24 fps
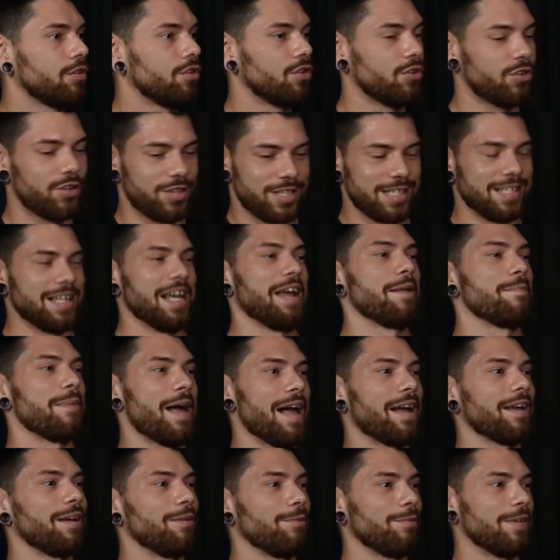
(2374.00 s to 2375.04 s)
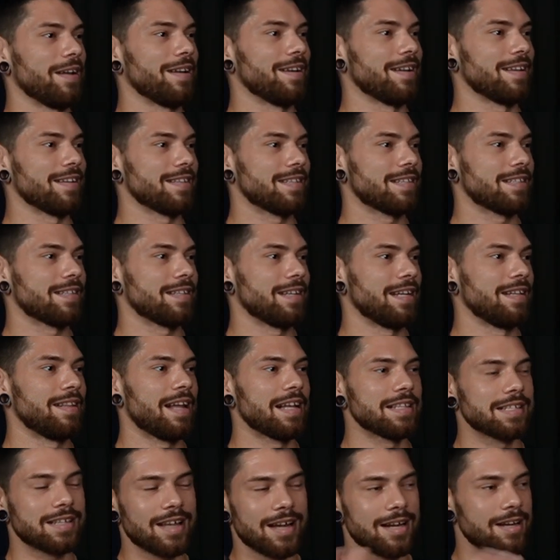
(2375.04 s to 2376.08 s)
You just stand back and witness, and
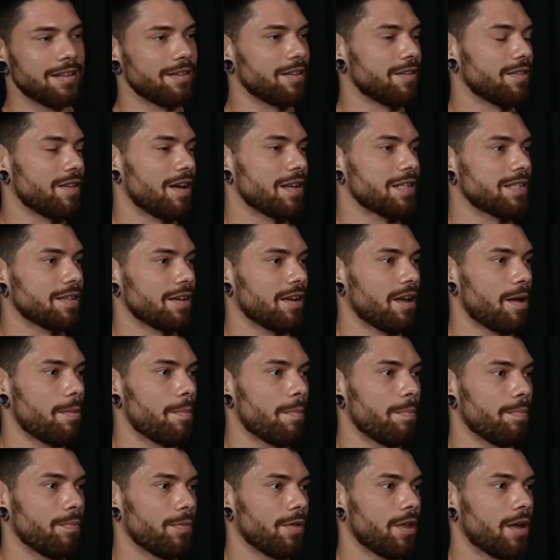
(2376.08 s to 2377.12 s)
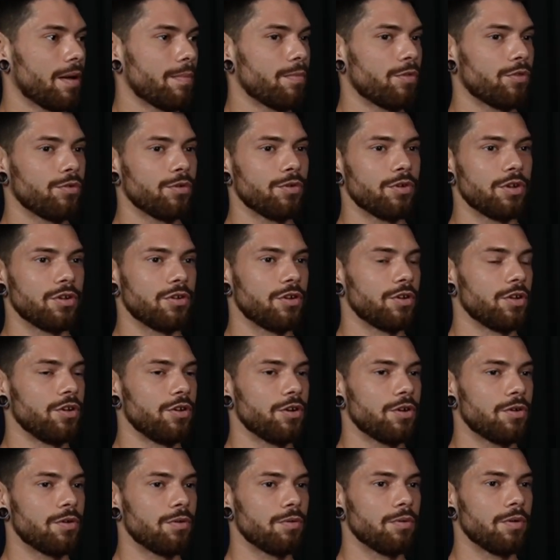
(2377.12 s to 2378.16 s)
that's kind of the thoughts that come through.
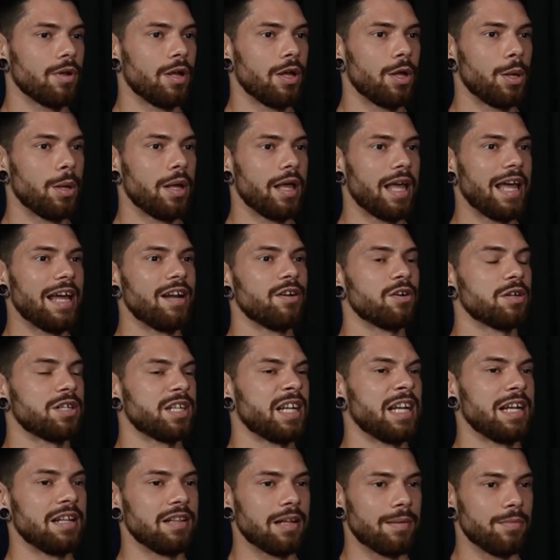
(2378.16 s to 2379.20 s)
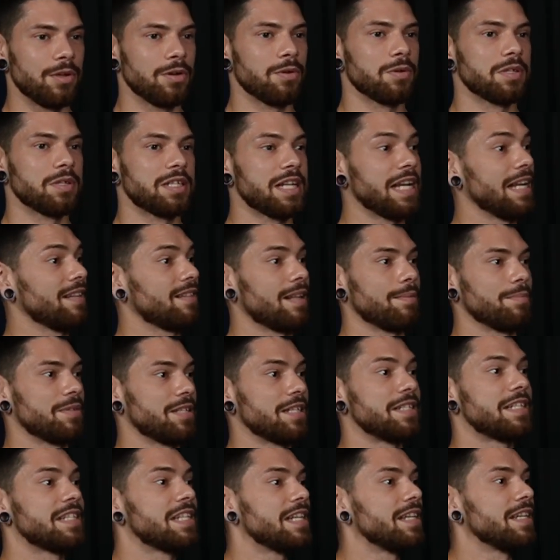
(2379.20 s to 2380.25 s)
You don't entertain them. You don't take them to
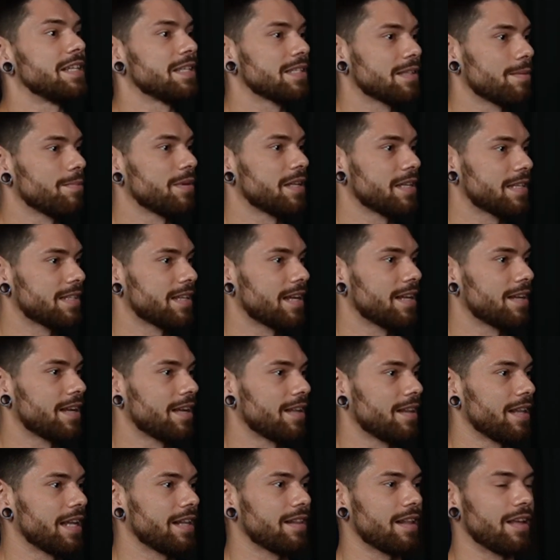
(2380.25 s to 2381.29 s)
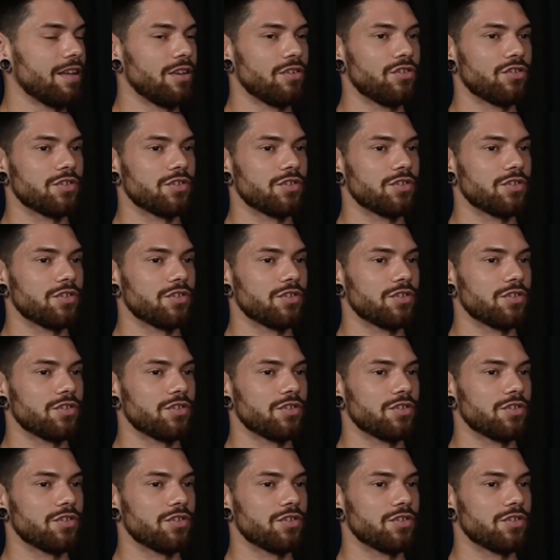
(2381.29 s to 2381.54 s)
tea. Somebody said, and I like that.